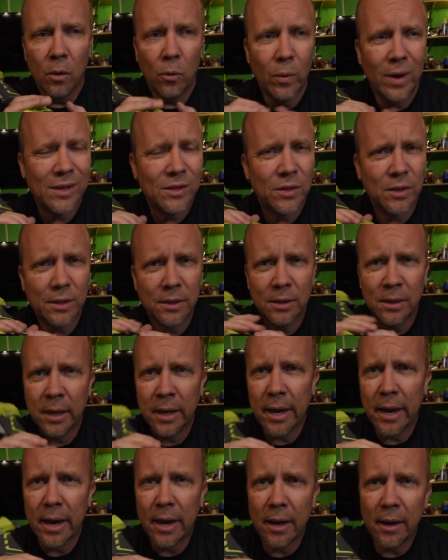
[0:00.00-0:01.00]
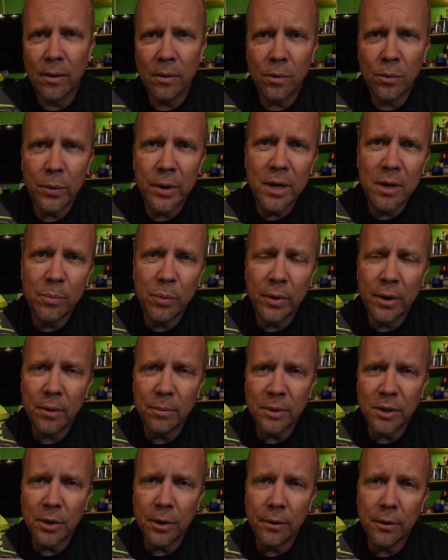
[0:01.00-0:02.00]
resin and 3D
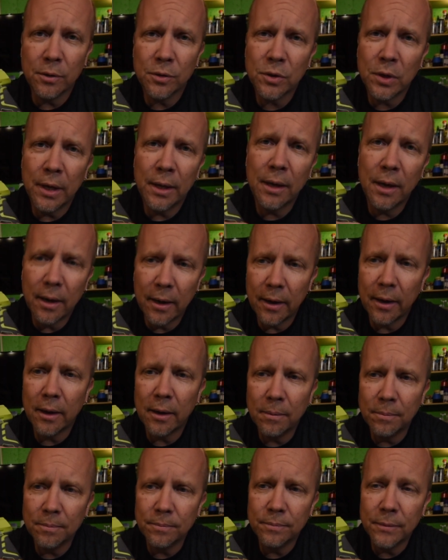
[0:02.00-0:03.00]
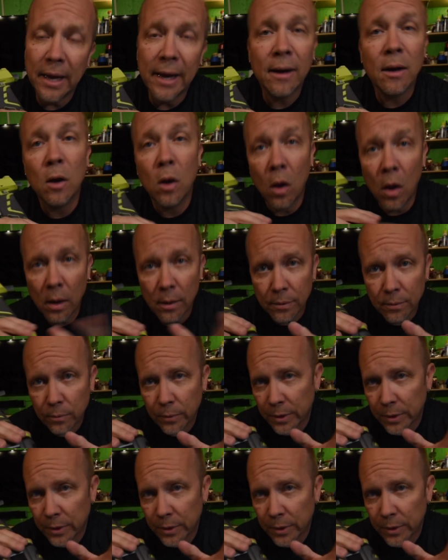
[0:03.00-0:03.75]
printed materials, and cloth.